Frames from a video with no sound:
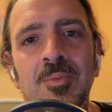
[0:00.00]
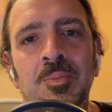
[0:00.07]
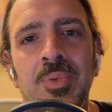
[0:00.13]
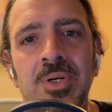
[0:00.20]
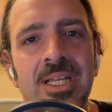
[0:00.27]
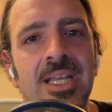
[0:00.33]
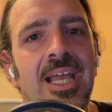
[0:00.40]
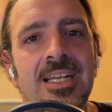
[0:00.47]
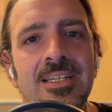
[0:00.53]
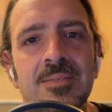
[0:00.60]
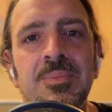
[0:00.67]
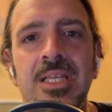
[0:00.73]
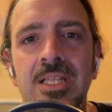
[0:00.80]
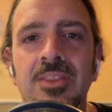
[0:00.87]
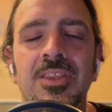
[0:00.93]
But it had to
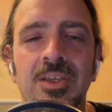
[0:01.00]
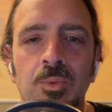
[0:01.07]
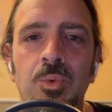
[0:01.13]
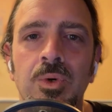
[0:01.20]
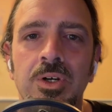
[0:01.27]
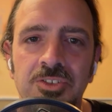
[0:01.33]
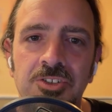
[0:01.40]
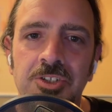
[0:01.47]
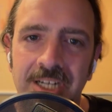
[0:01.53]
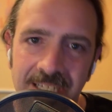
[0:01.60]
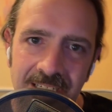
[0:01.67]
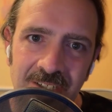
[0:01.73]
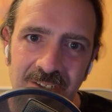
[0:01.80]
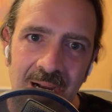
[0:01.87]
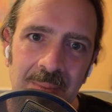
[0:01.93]
be the worst drag
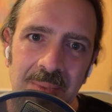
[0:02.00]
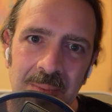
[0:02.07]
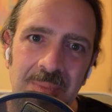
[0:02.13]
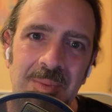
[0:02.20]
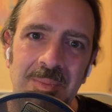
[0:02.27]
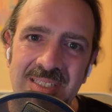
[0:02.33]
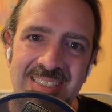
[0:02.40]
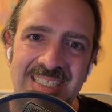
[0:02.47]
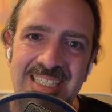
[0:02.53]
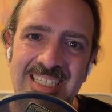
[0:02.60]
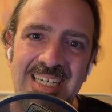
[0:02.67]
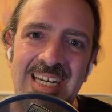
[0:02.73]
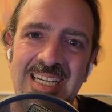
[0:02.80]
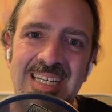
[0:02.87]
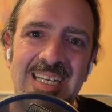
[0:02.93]
and drop
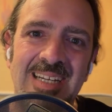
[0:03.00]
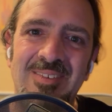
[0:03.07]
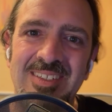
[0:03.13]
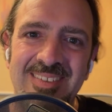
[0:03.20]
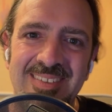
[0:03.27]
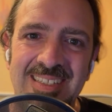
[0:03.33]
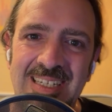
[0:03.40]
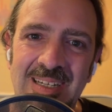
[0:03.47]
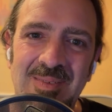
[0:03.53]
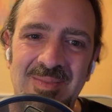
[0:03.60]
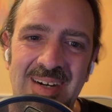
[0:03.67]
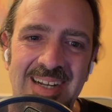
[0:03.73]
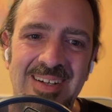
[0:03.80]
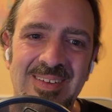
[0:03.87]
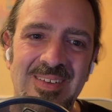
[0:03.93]
implementation I'd ever seen in
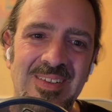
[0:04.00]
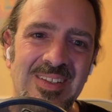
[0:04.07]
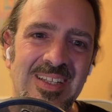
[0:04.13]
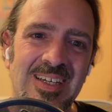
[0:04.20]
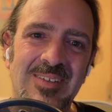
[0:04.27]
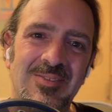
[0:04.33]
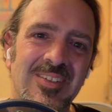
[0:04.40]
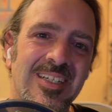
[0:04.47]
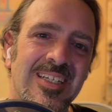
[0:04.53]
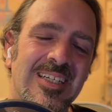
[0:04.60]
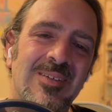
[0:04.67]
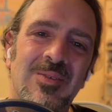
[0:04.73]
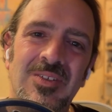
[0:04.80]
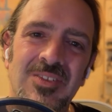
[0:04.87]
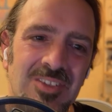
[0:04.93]
my whole life. Like,
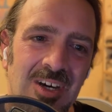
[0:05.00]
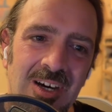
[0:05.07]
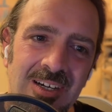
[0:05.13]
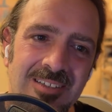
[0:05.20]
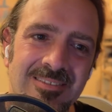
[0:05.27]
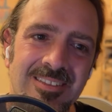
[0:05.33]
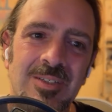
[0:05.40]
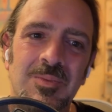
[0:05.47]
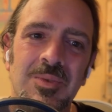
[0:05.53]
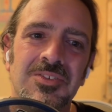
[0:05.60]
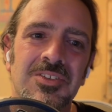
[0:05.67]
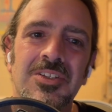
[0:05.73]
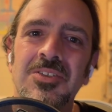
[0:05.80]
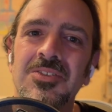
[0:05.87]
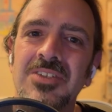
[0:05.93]
it was ugly. It
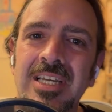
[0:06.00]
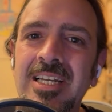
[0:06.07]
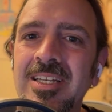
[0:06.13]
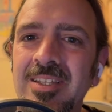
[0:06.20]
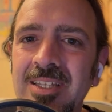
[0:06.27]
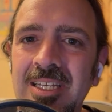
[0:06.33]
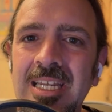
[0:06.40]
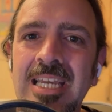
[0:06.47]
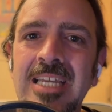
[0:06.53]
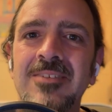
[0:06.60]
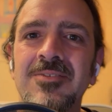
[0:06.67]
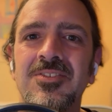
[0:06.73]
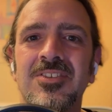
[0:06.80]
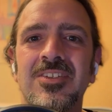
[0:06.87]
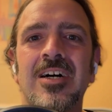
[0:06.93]
wasn't using any of the
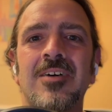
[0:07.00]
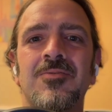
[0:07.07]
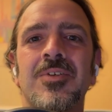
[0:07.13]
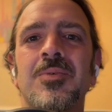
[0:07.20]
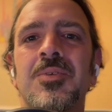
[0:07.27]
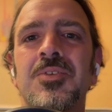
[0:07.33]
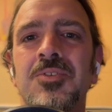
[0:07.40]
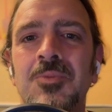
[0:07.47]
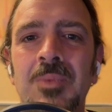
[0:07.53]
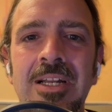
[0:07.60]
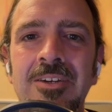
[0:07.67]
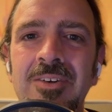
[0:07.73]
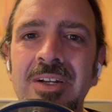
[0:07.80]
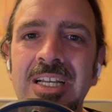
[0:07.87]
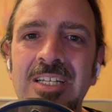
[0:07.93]
native stuff. It was
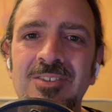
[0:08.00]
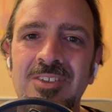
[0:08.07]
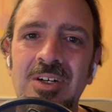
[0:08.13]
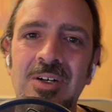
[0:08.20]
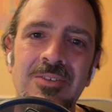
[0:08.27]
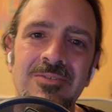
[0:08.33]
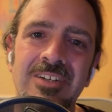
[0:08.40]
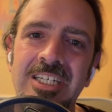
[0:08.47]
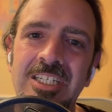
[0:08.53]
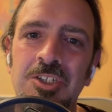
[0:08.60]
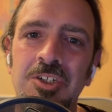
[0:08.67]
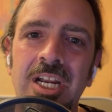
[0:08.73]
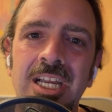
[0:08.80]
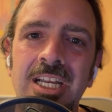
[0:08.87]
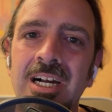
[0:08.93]
rendering its own like
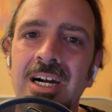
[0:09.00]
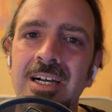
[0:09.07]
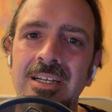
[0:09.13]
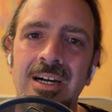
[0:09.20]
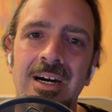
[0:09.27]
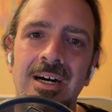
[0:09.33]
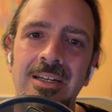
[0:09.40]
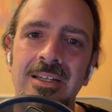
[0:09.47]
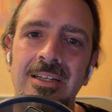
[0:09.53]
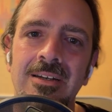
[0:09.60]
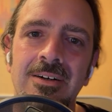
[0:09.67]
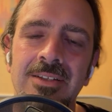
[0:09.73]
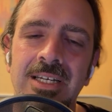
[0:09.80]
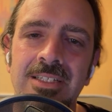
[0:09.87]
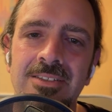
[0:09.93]
drag icon and
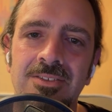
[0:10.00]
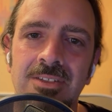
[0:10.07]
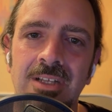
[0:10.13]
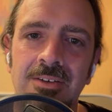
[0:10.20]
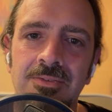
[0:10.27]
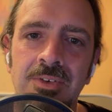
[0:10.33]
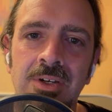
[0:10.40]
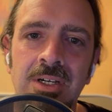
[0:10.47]
all that stuff.